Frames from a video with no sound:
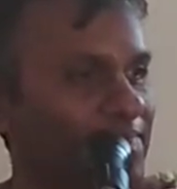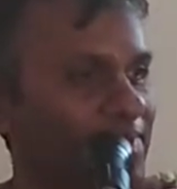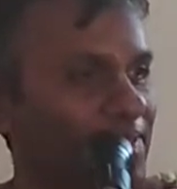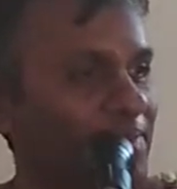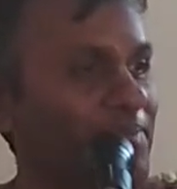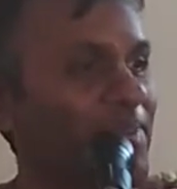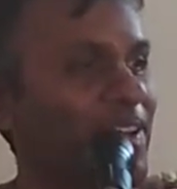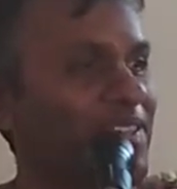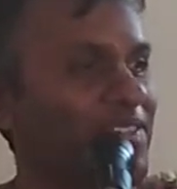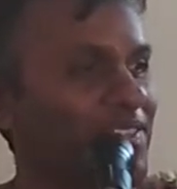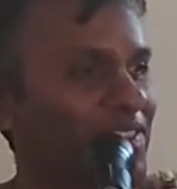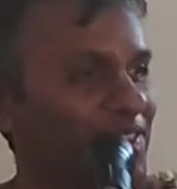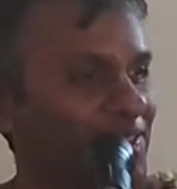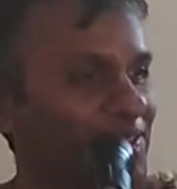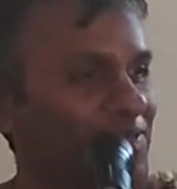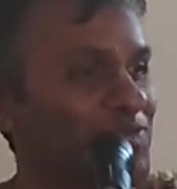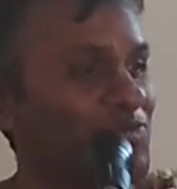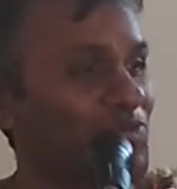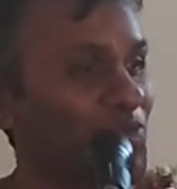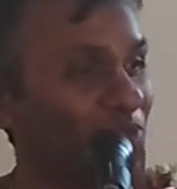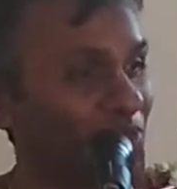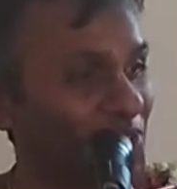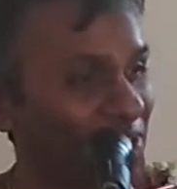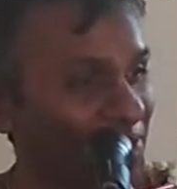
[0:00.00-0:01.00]
Imagine,
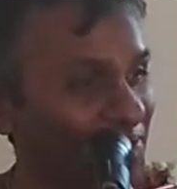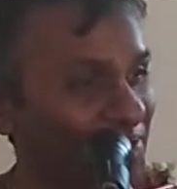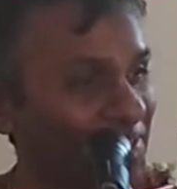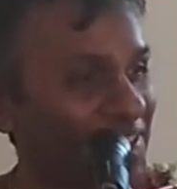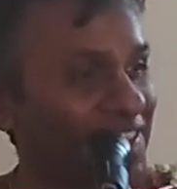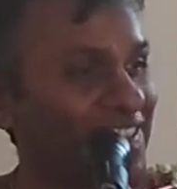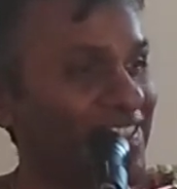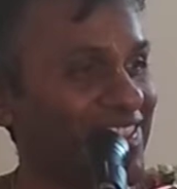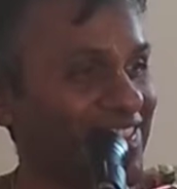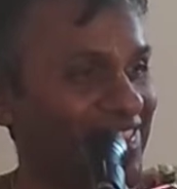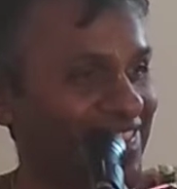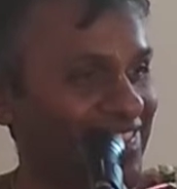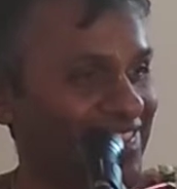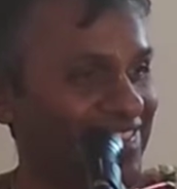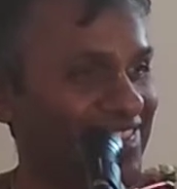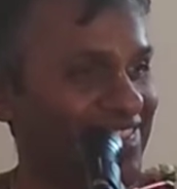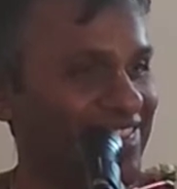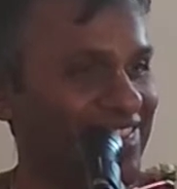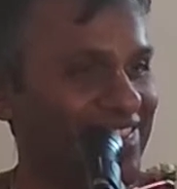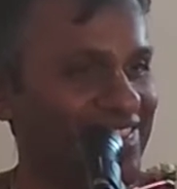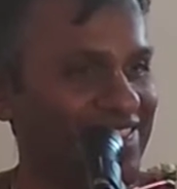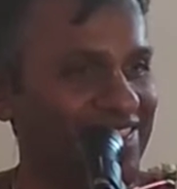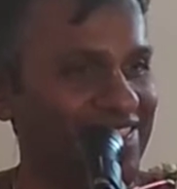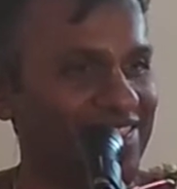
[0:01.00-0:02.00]
it's so difficult,
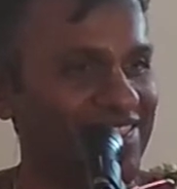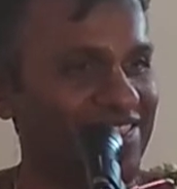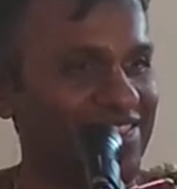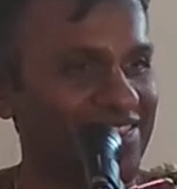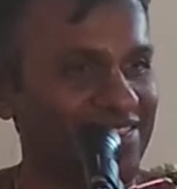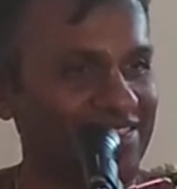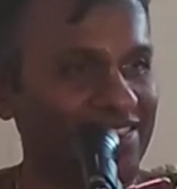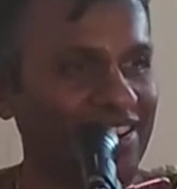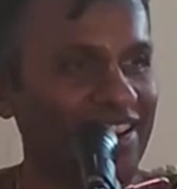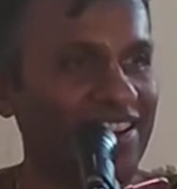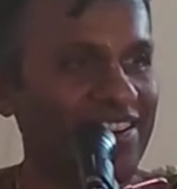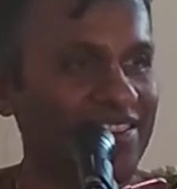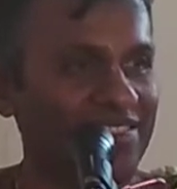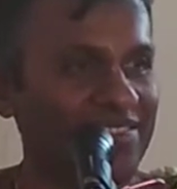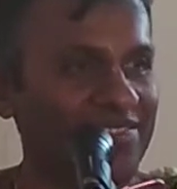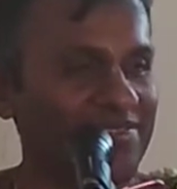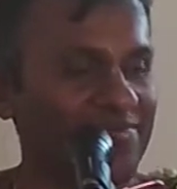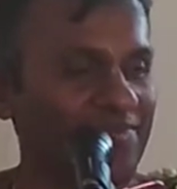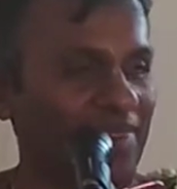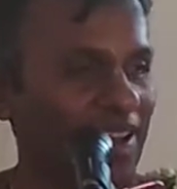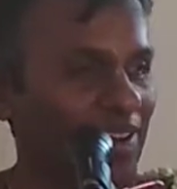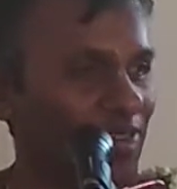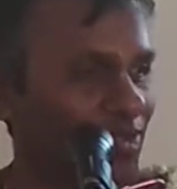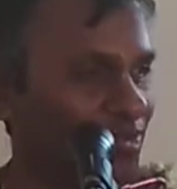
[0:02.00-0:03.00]

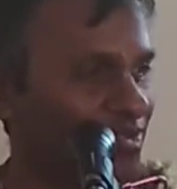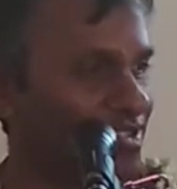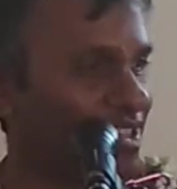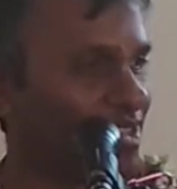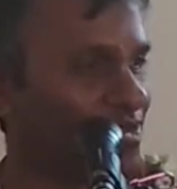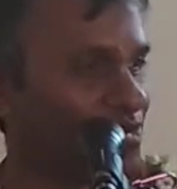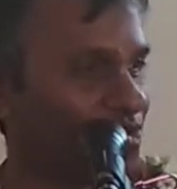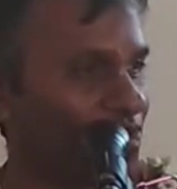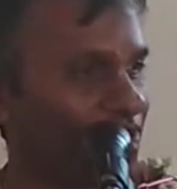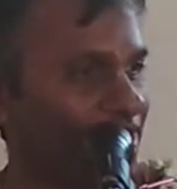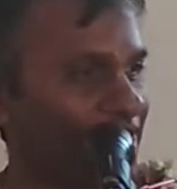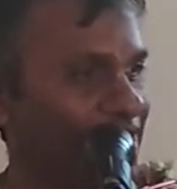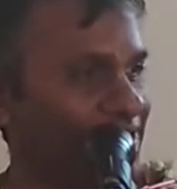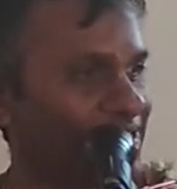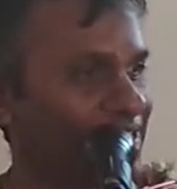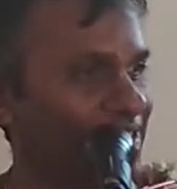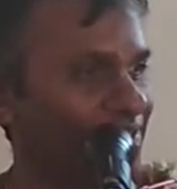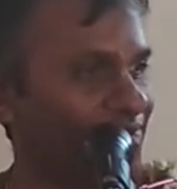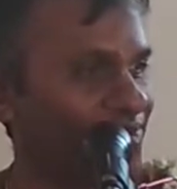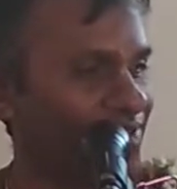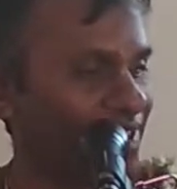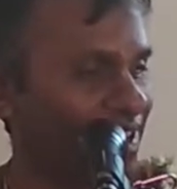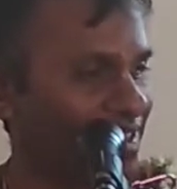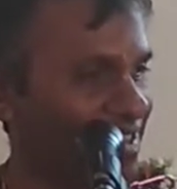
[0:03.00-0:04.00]
right? Mangoes are so
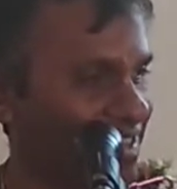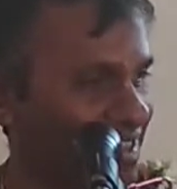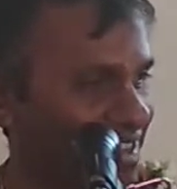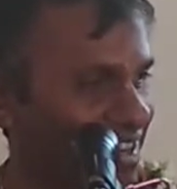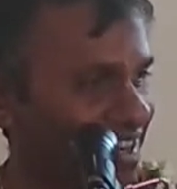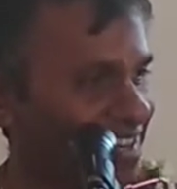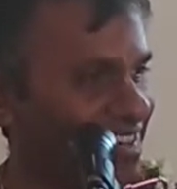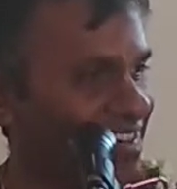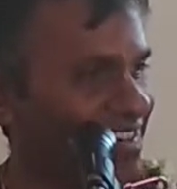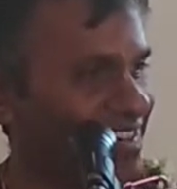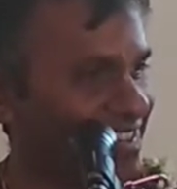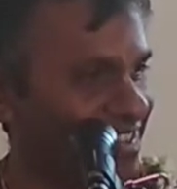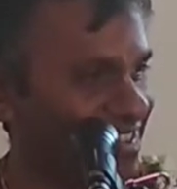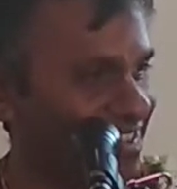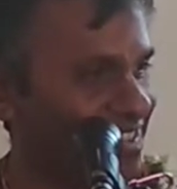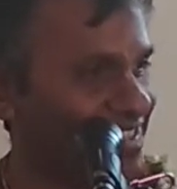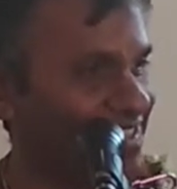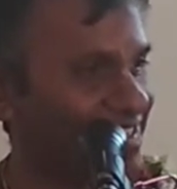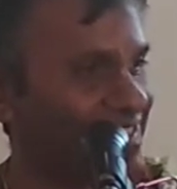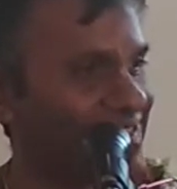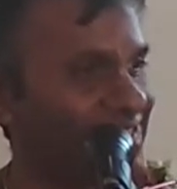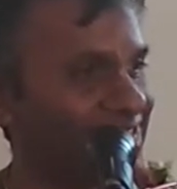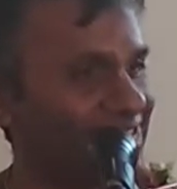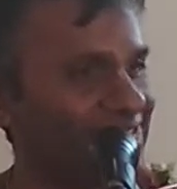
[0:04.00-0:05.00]
tasty. If you actually cut it in
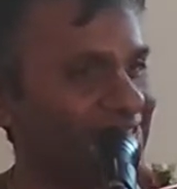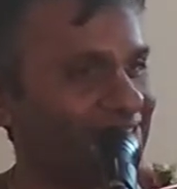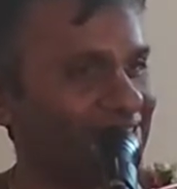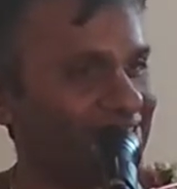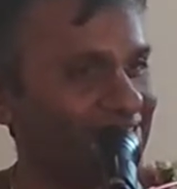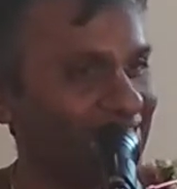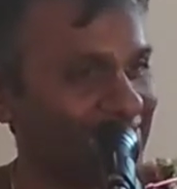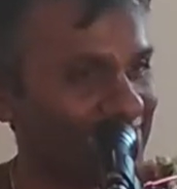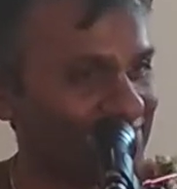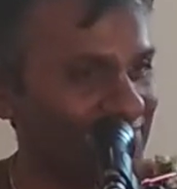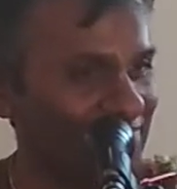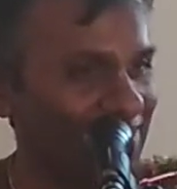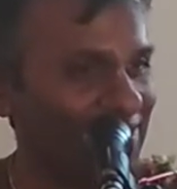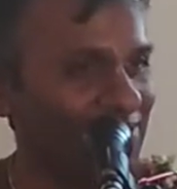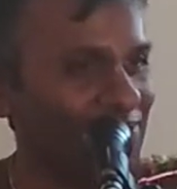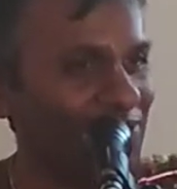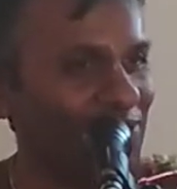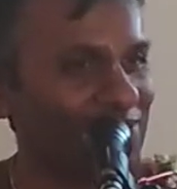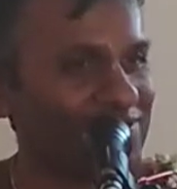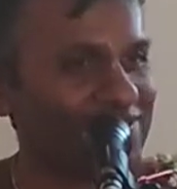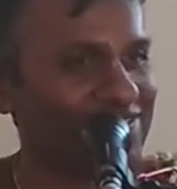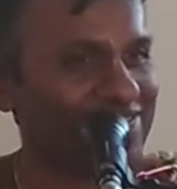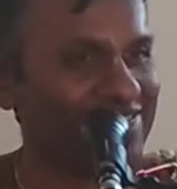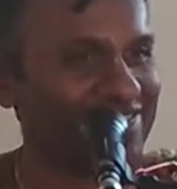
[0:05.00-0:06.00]
the season, the smell
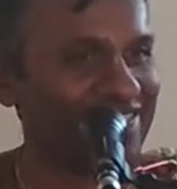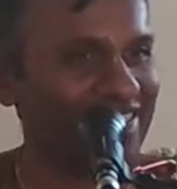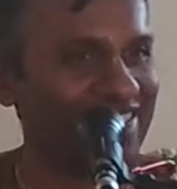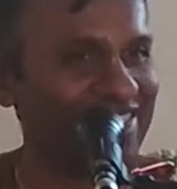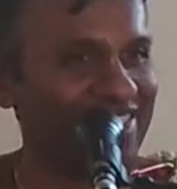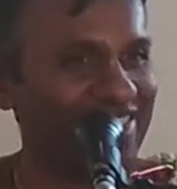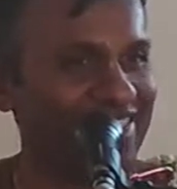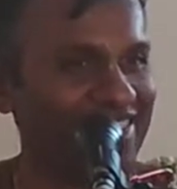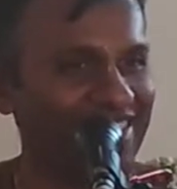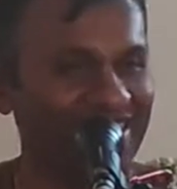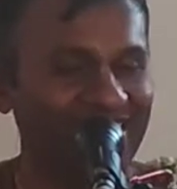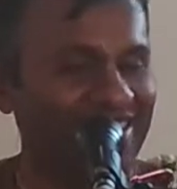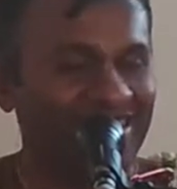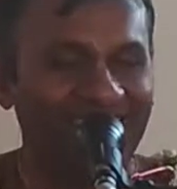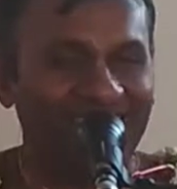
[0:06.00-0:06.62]
goes inside.